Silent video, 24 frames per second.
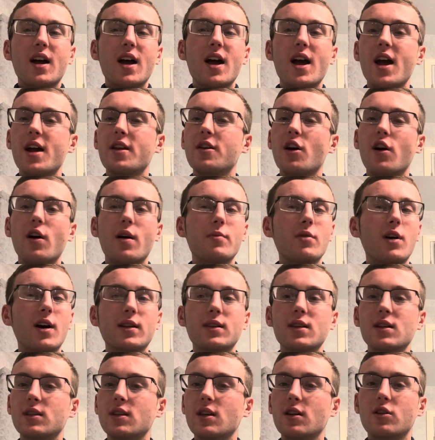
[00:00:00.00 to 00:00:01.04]
and no, I'm not
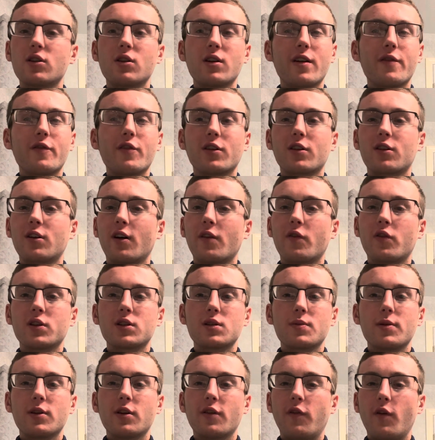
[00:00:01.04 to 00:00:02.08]
just in Cleveland. Cleveland's
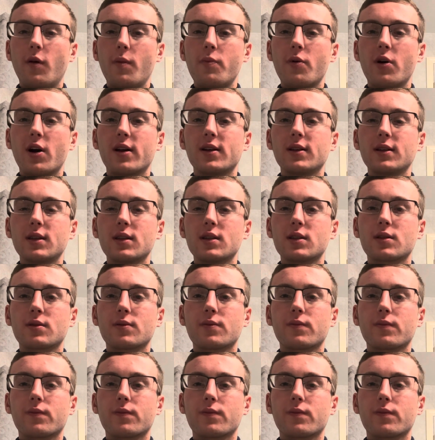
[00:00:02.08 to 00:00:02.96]
a beautiful place.